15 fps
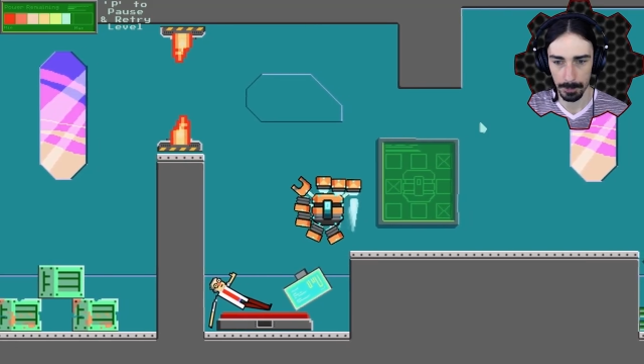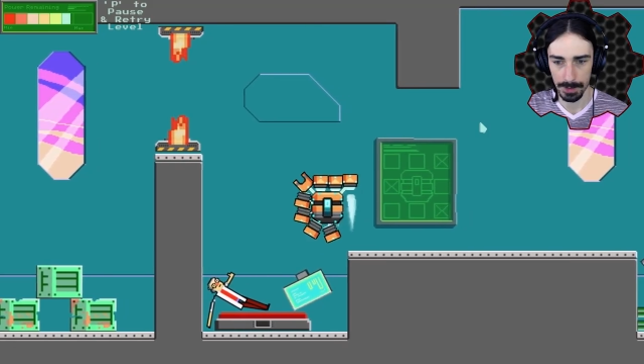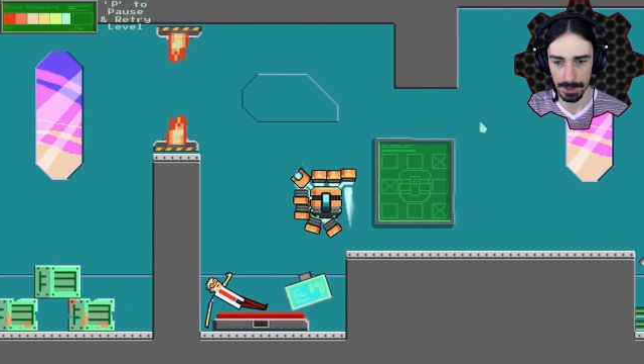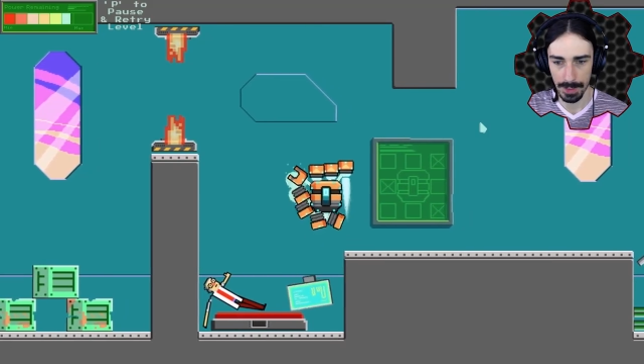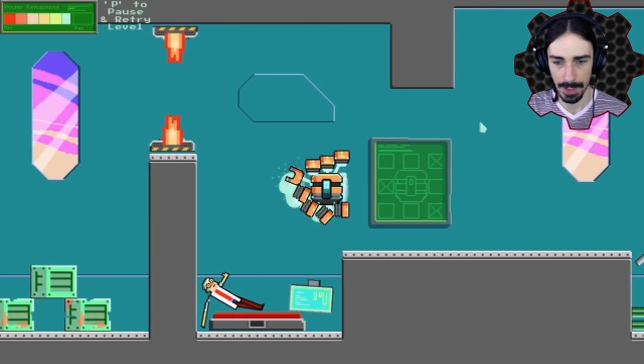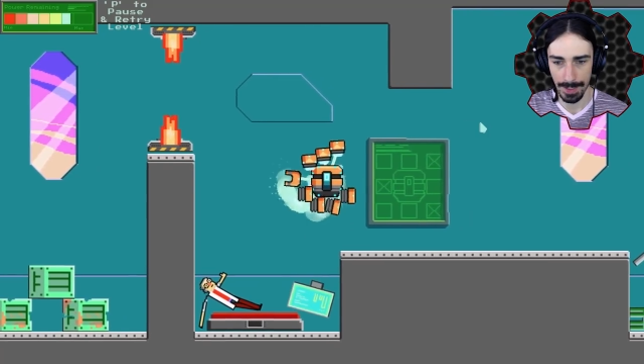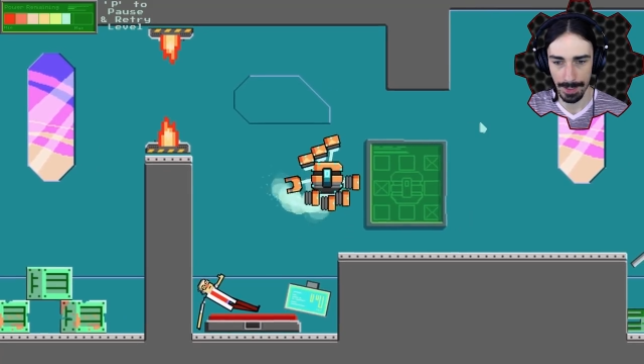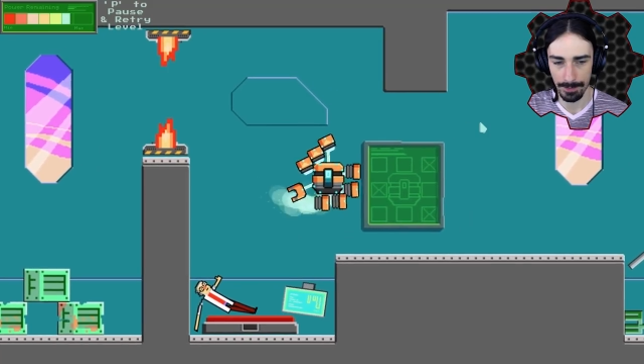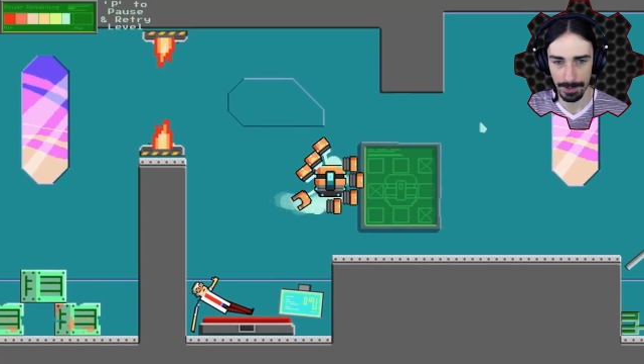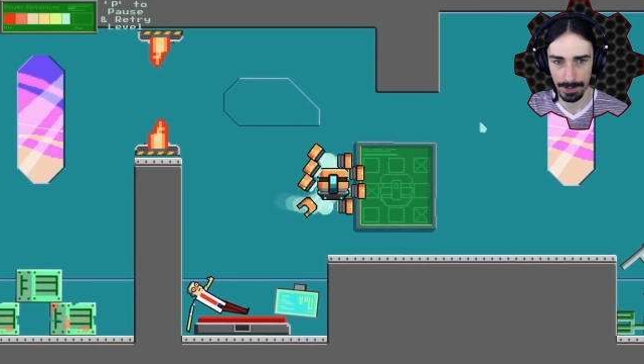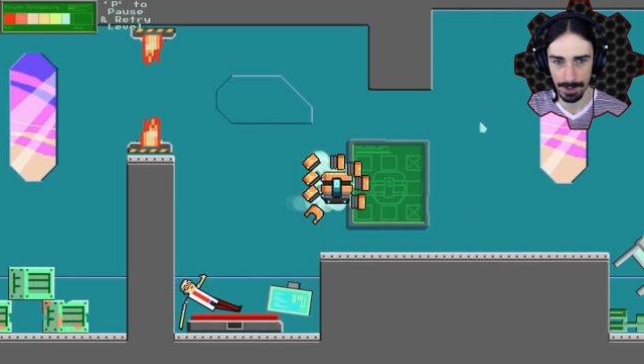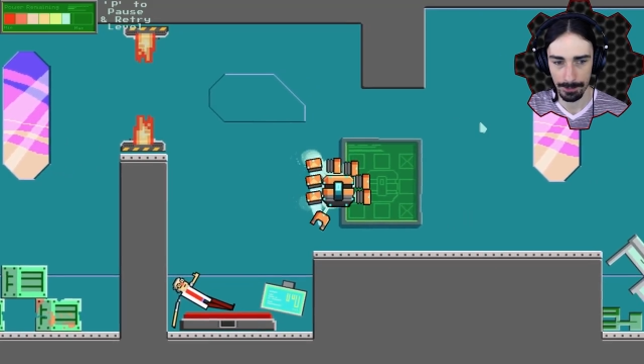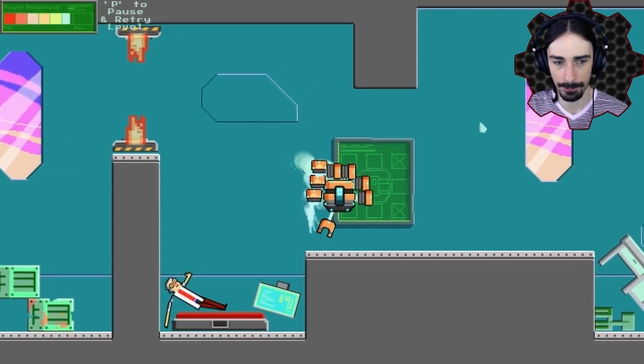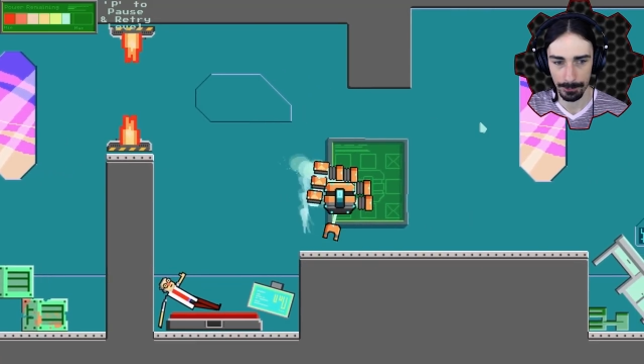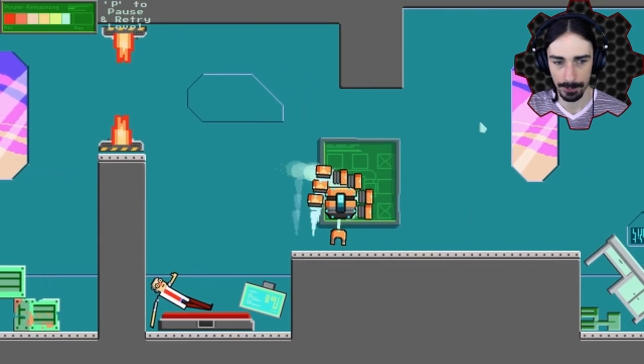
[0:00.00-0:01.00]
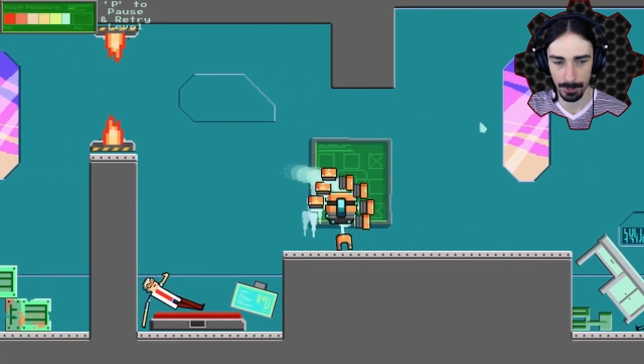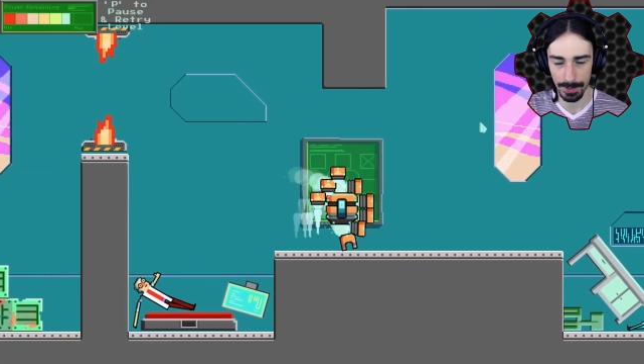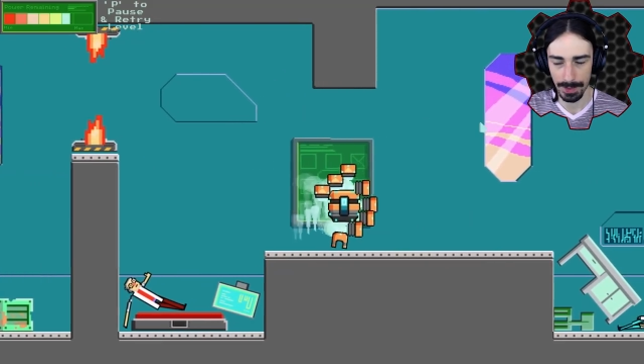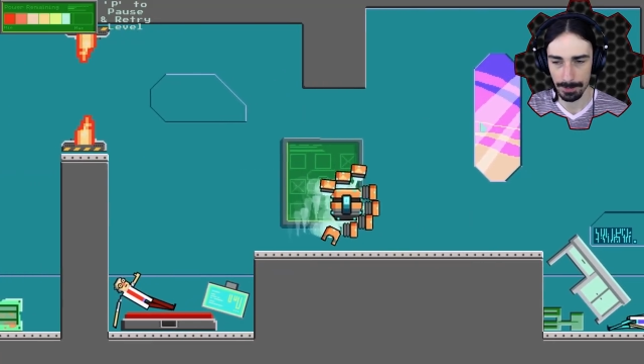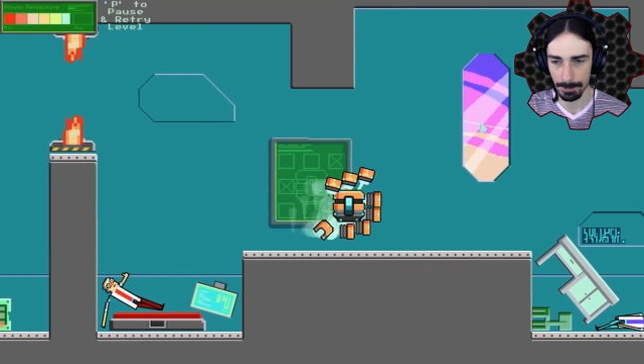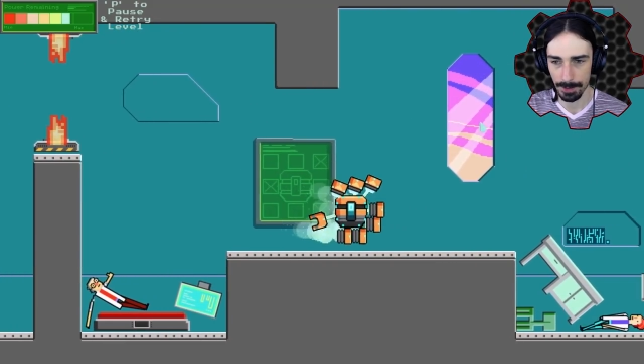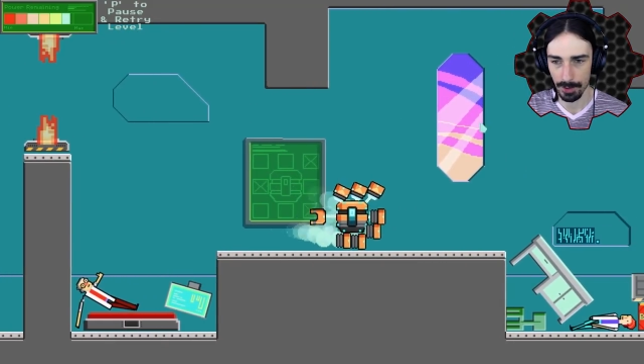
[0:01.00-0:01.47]
Is it not heavy enough? Do we
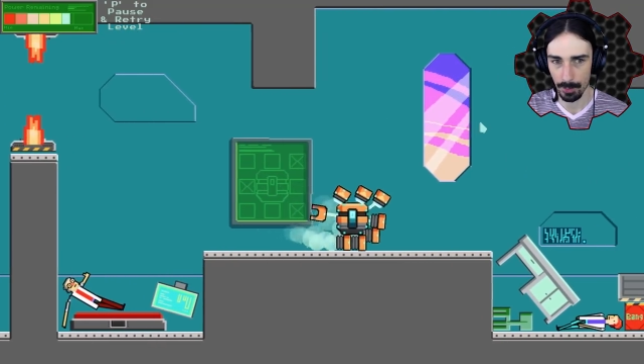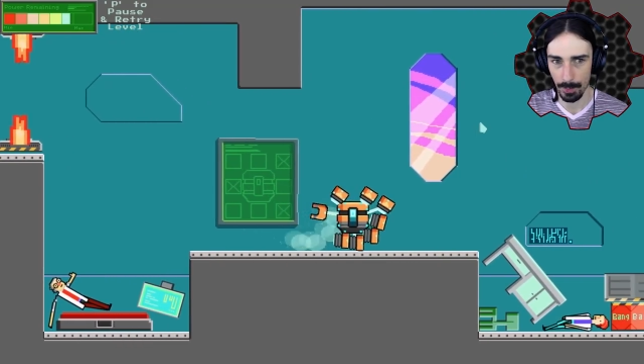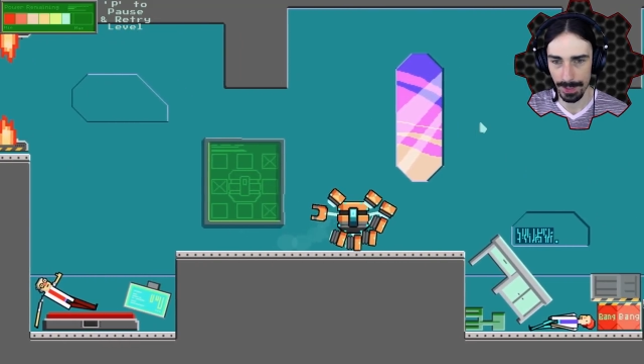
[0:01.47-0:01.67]
need bigger